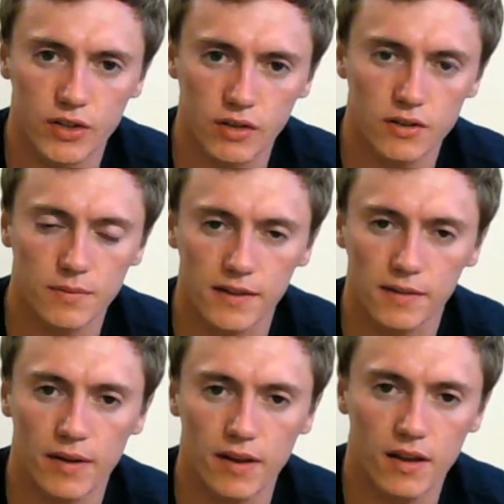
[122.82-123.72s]
shoulder's meant to
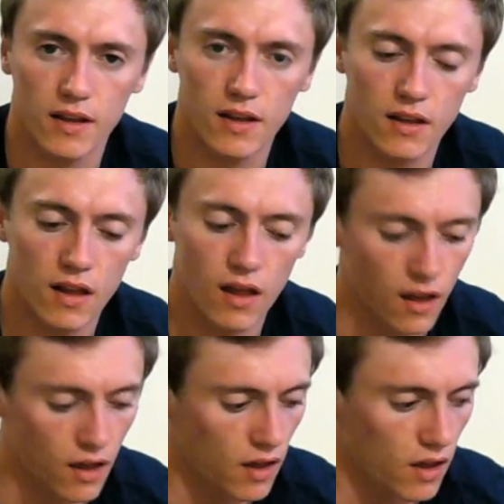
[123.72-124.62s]
be.
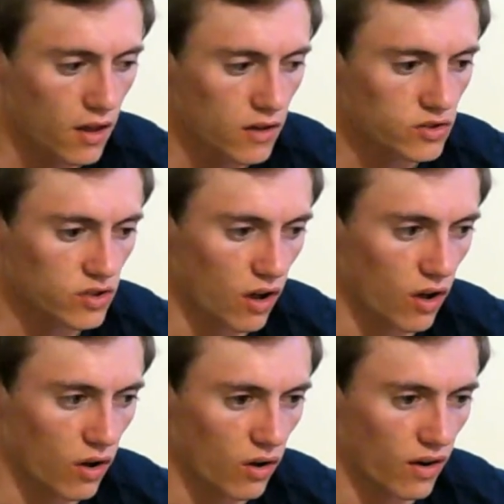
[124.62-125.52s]

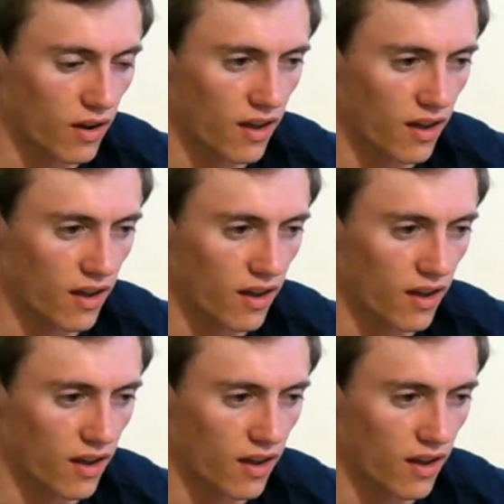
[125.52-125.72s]
So